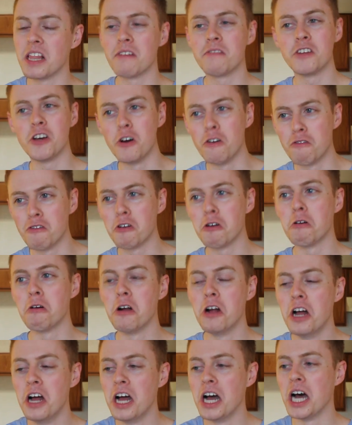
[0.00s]
left over,
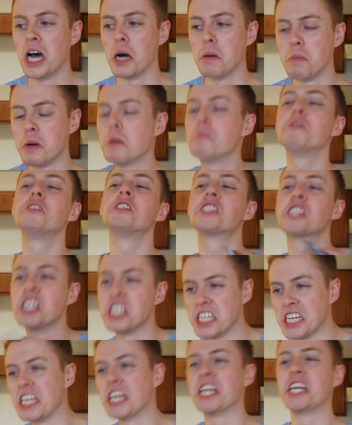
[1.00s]
but I'm just
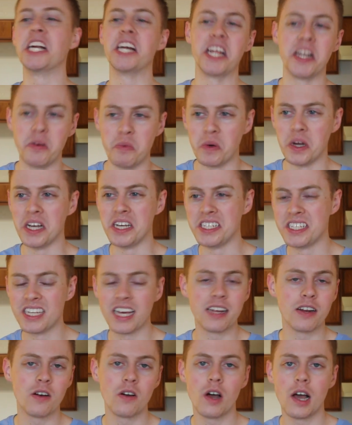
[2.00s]
gonna get it anyways.
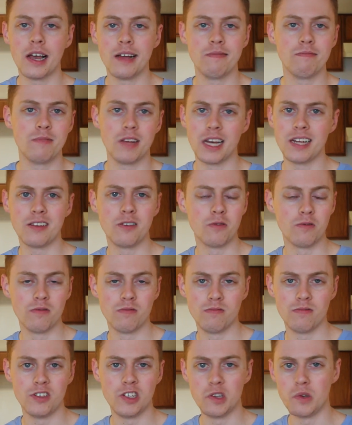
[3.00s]
I
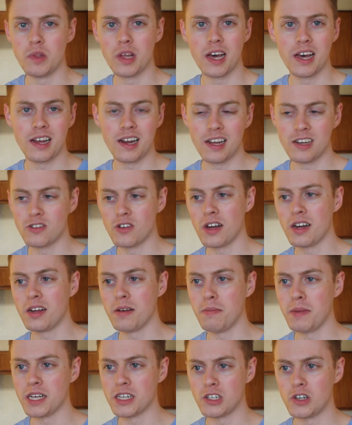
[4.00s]
don't do that. I try
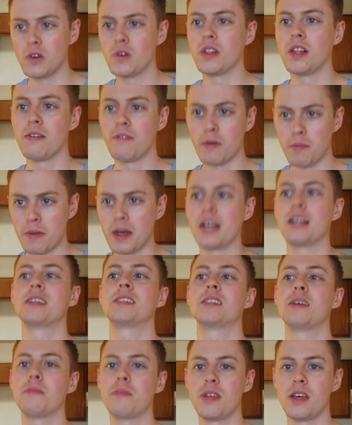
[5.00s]
to make sure that if I'm buying
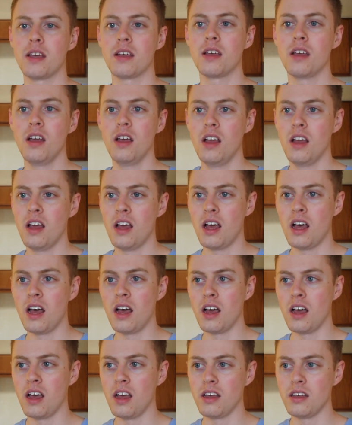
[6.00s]
something,
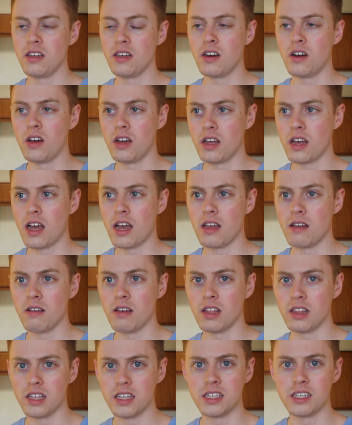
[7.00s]
you know, I
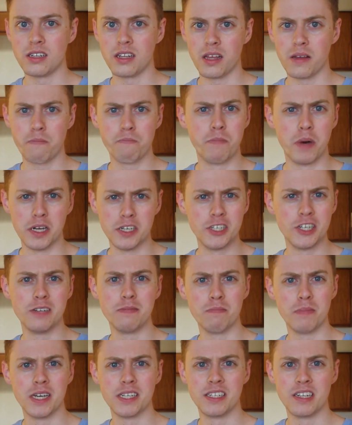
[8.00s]
at least like
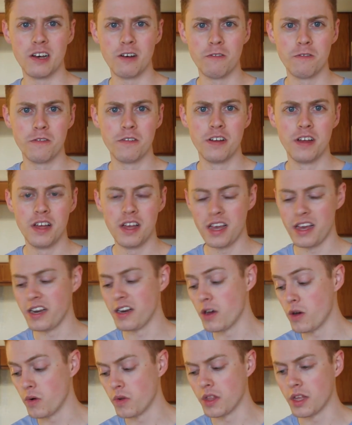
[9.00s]
budget myself and
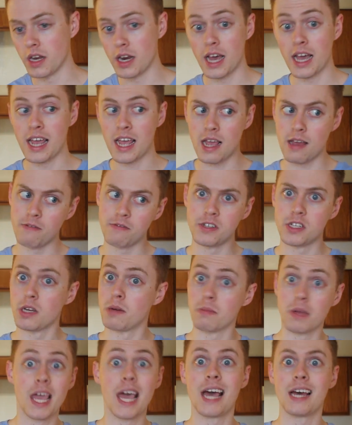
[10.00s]
know that I have
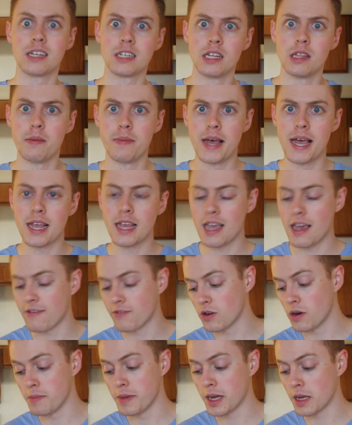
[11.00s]
some cash in the bank
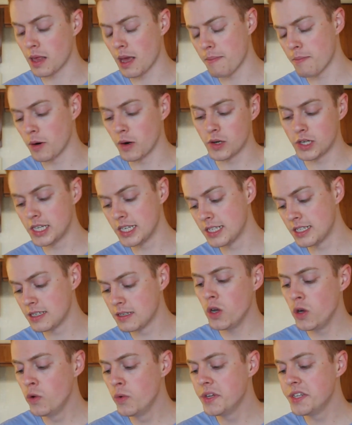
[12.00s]
after I make that
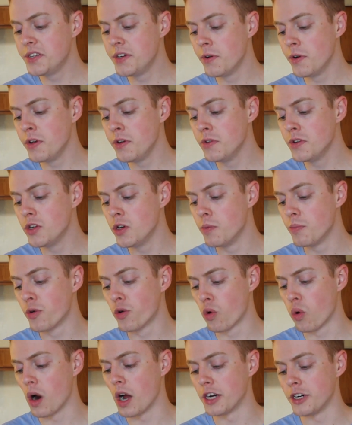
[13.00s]
purchase. Who is your YouTube
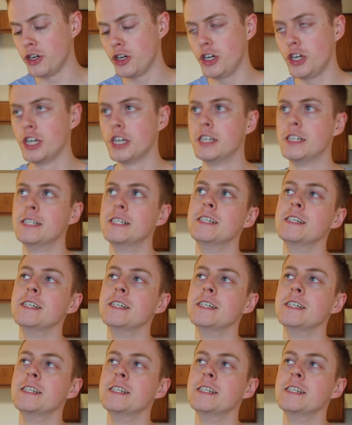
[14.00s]
crush?